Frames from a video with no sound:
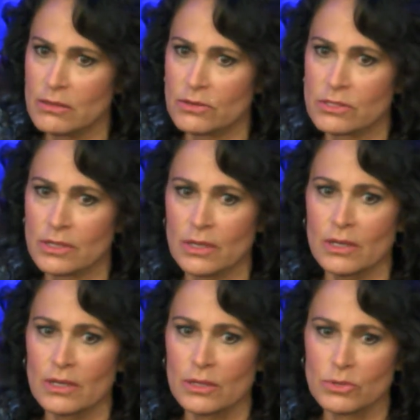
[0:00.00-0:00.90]

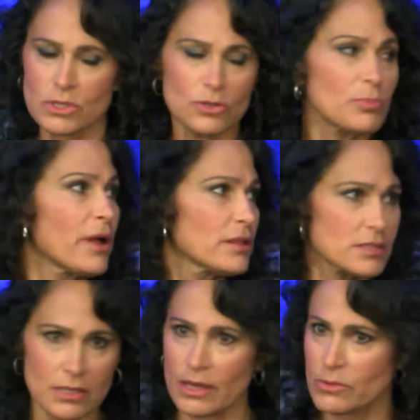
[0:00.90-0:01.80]
There was a new
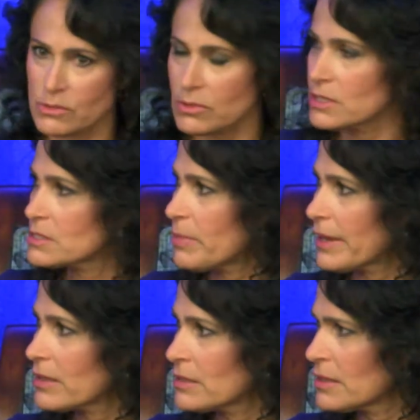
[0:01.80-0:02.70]
policy that was released
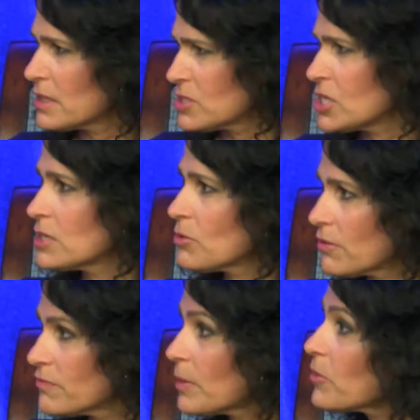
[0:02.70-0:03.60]
back in, I think,
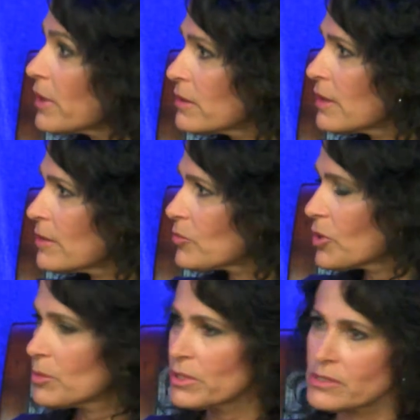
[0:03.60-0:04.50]
January, February, that
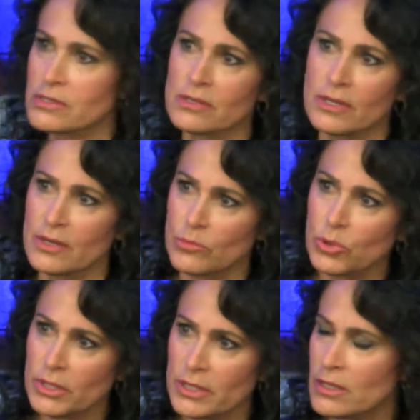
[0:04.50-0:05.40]
prohibits
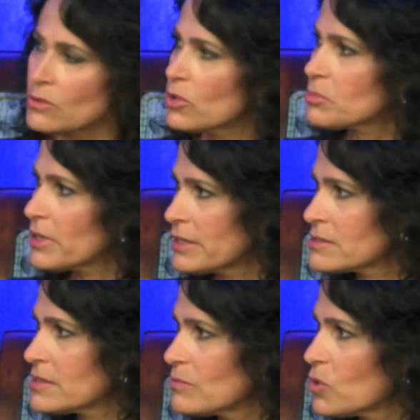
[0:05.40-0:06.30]
bullying in the
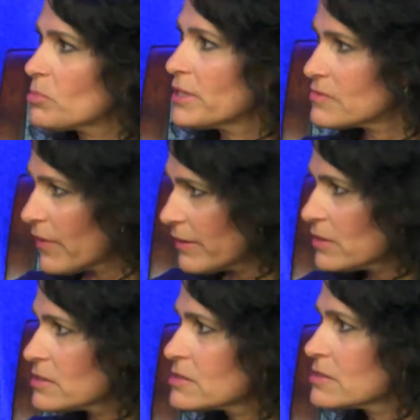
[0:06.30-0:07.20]
workplace and workplace
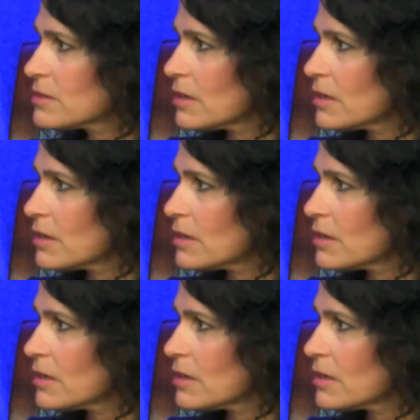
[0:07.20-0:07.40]
violence.